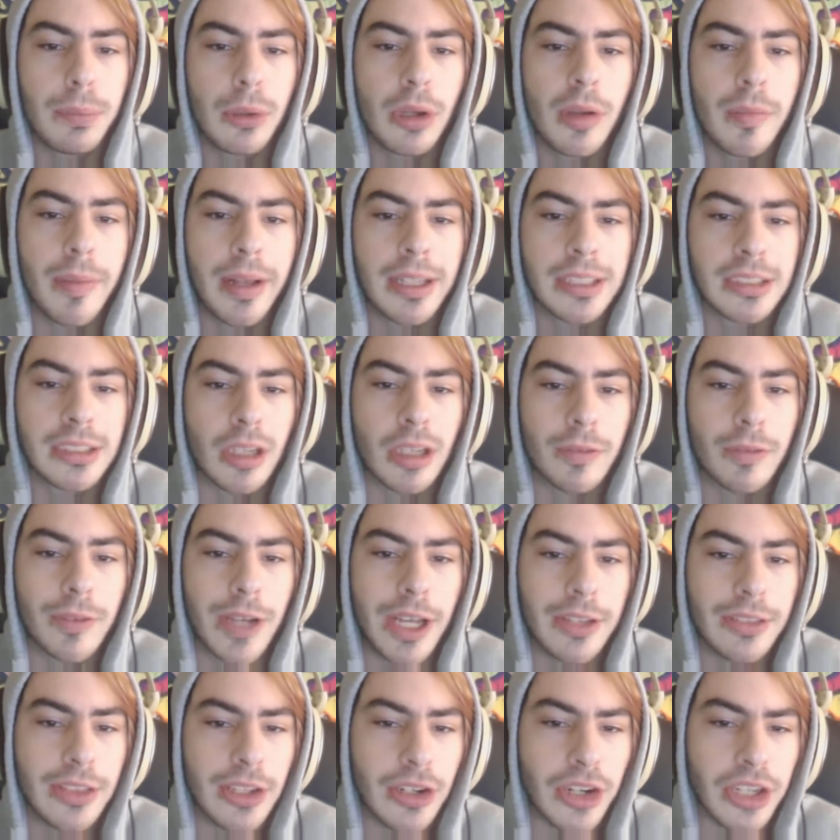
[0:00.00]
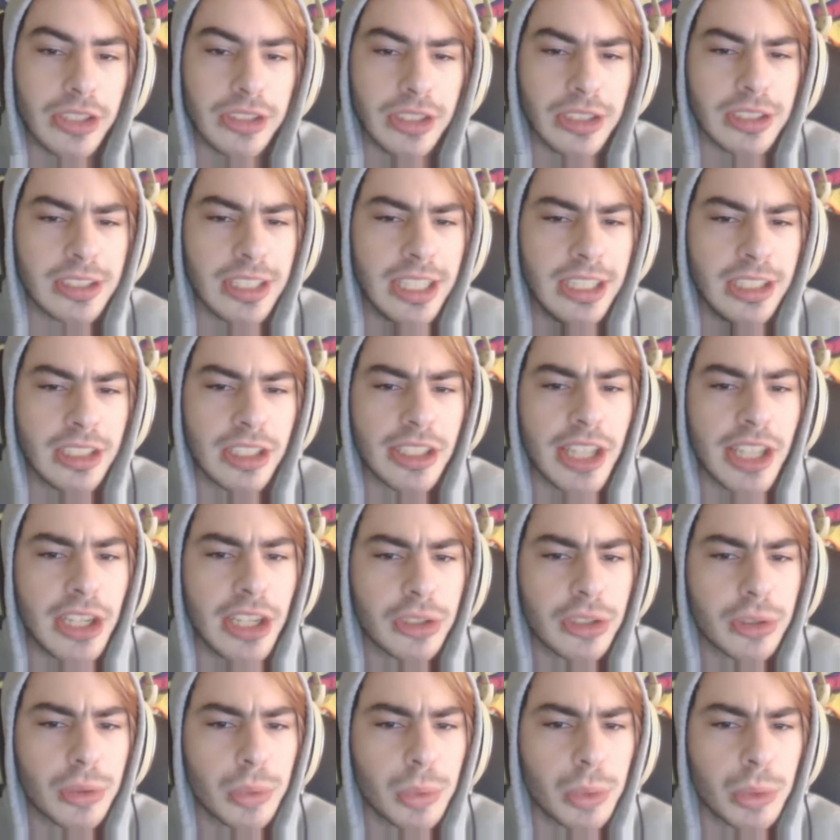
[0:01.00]
put myself out there as this
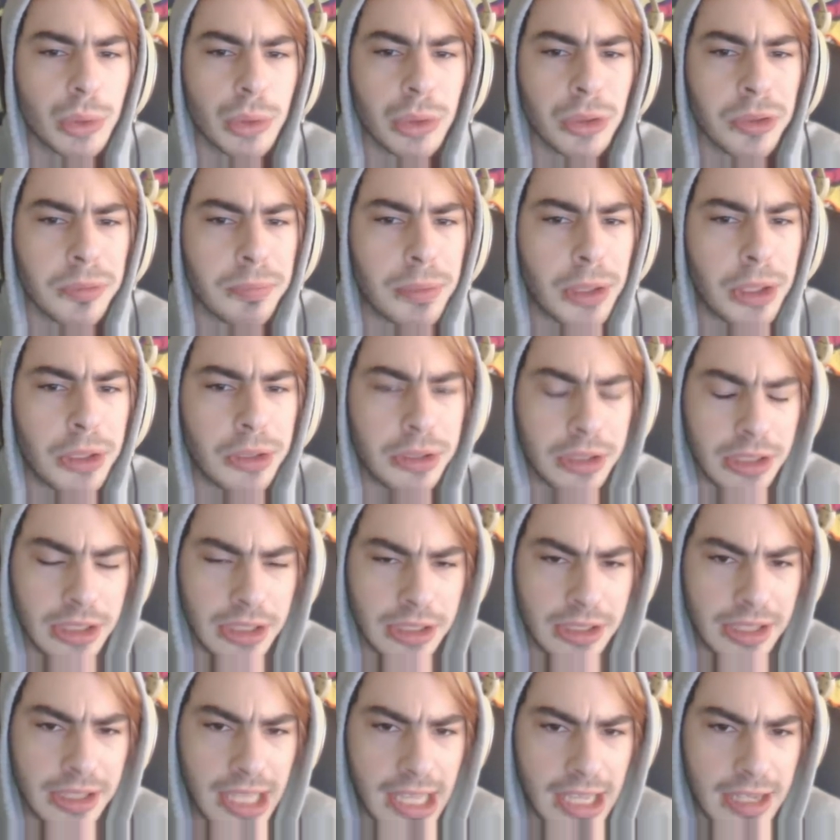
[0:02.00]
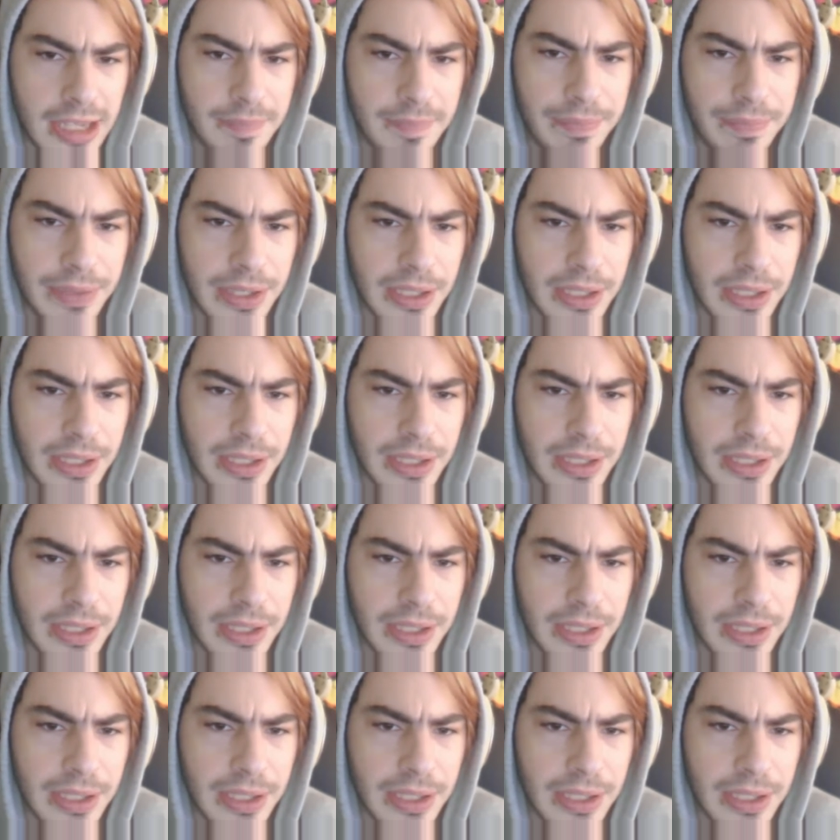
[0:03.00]
intellectual person that